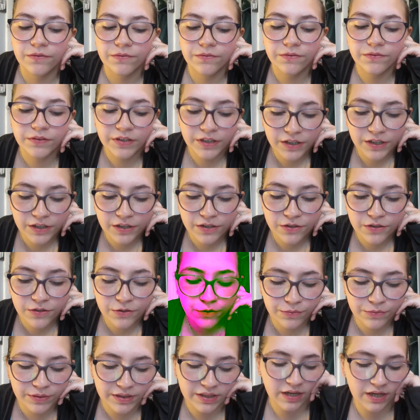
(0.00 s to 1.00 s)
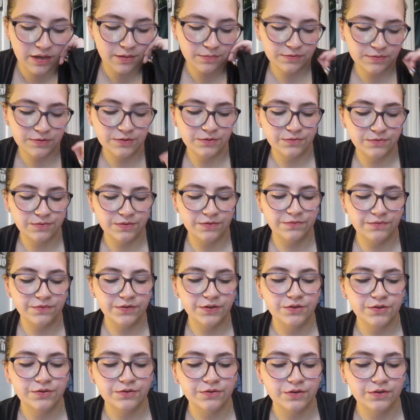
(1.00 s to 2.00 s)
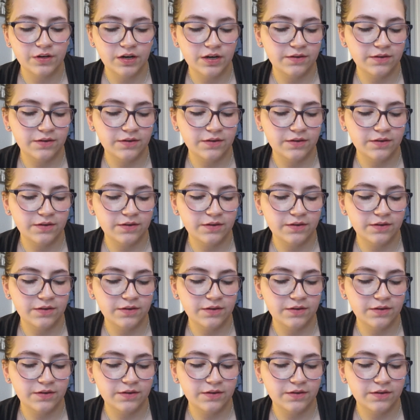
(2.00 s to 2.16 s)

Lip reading: video with episode review